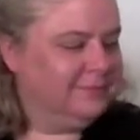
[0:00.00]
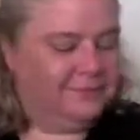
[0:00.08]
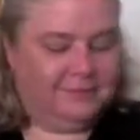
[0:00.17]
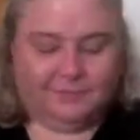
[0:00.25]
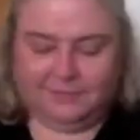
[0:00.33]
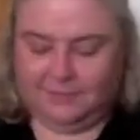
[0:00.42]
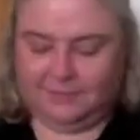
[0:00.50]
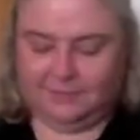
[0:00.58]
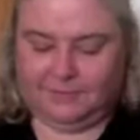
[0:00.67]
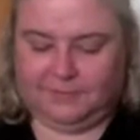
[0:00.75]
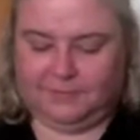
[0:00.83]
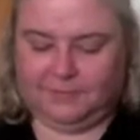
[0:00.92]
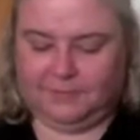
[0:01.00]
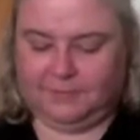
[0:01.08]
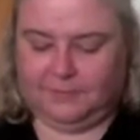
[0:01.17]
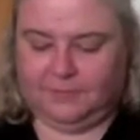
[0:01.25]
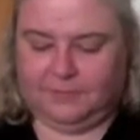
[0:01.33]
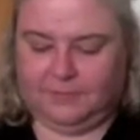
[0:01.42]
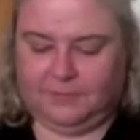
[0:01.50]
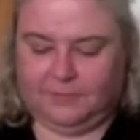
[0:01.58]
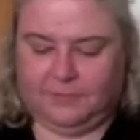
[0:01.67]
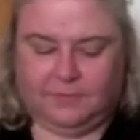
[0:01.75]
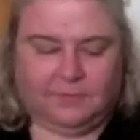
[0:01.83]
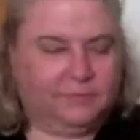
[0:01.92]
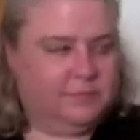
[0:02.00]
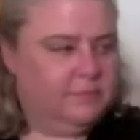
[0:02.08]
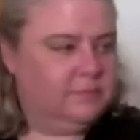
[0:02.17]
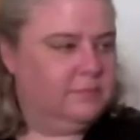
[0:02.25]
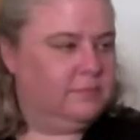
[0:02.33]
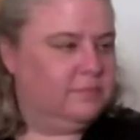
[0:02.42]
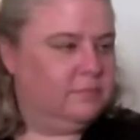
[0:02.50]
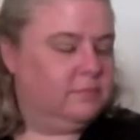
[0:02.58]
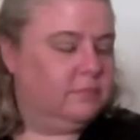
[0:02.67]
(not speaking)